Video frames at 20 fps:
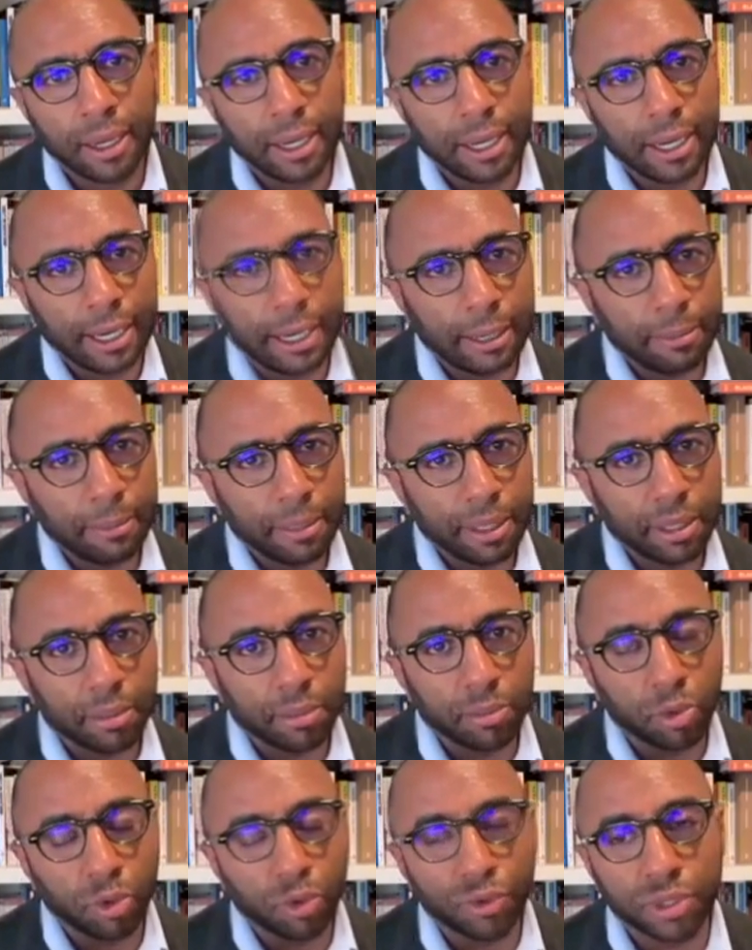um, and the
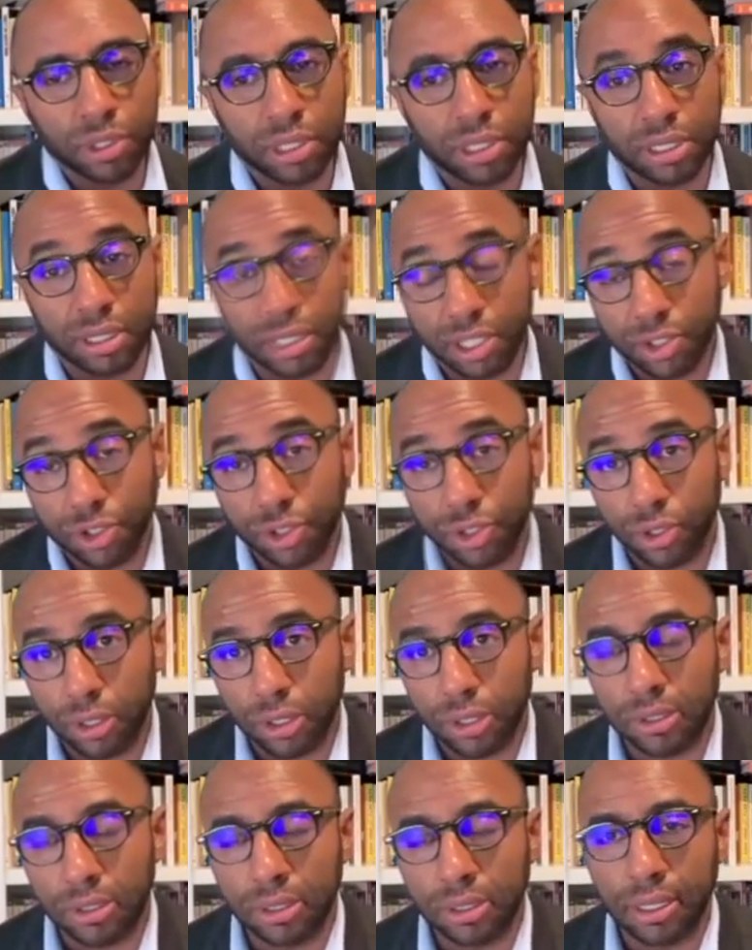move to the
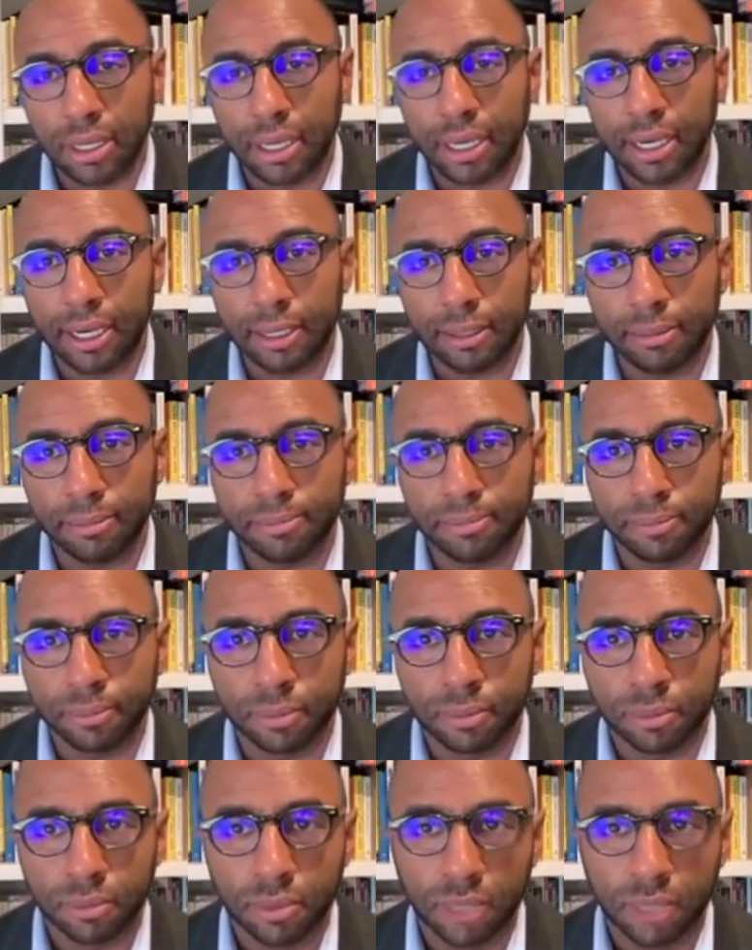digital um,